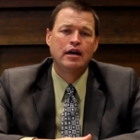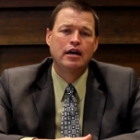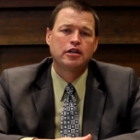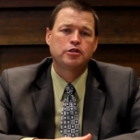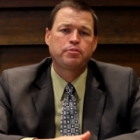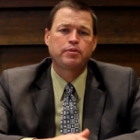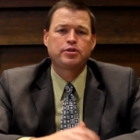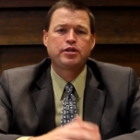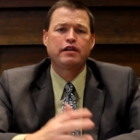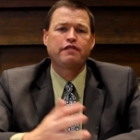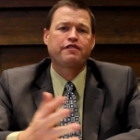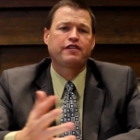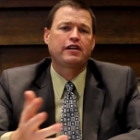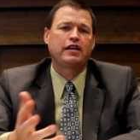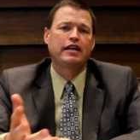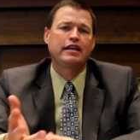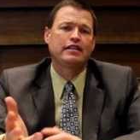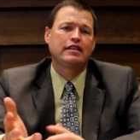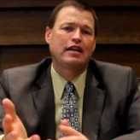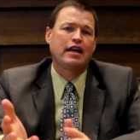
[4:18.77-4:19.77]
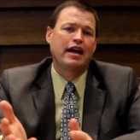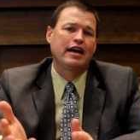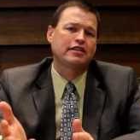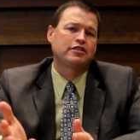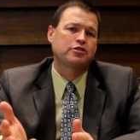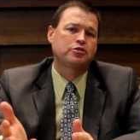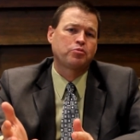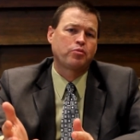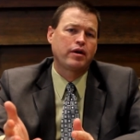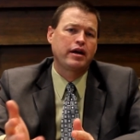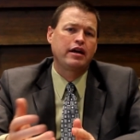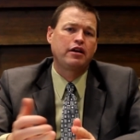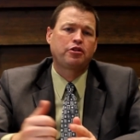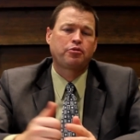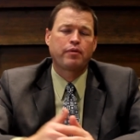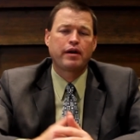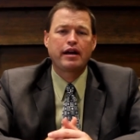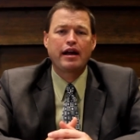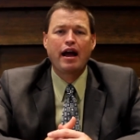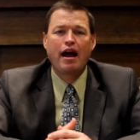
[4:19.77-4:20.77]
Specifically, in the last three,
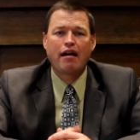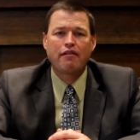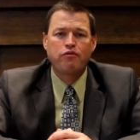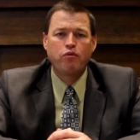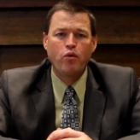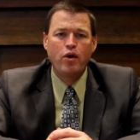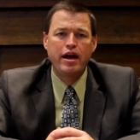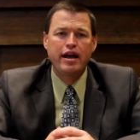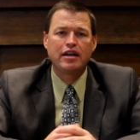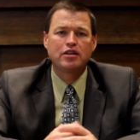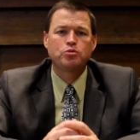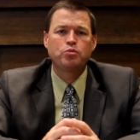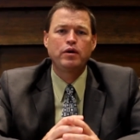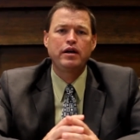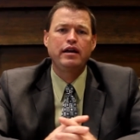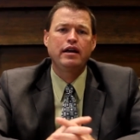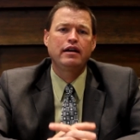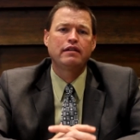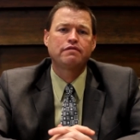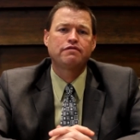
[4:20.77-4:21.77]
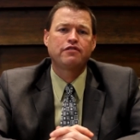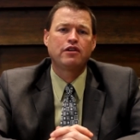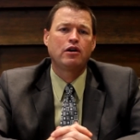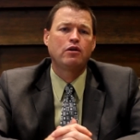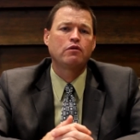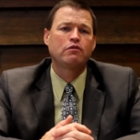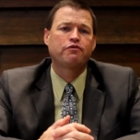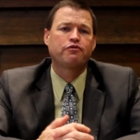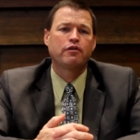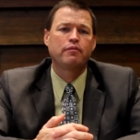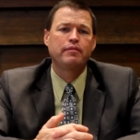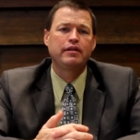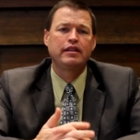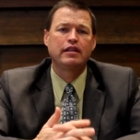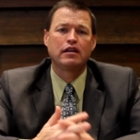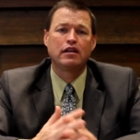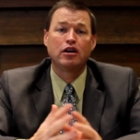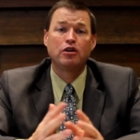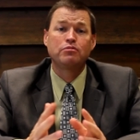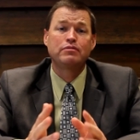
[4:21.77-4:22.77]
three and a half weeks, we have gone from in
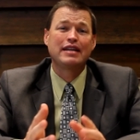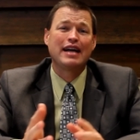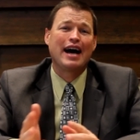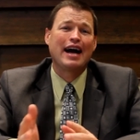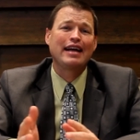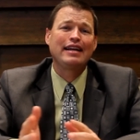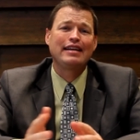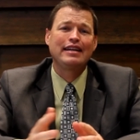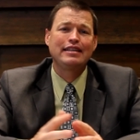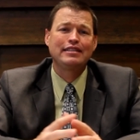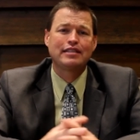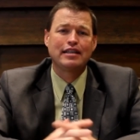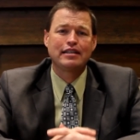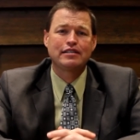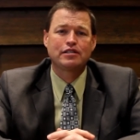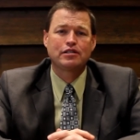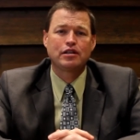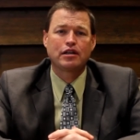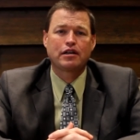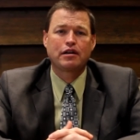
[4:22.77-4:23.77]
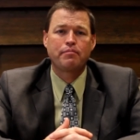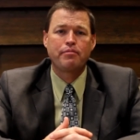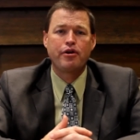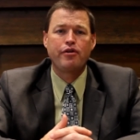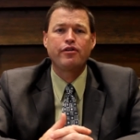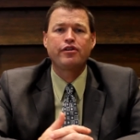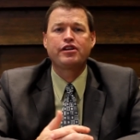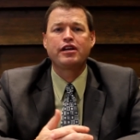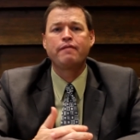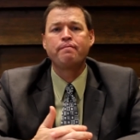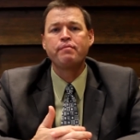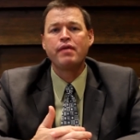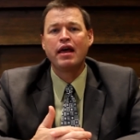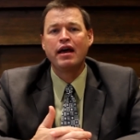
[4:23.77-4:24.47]
the low 90s as the community,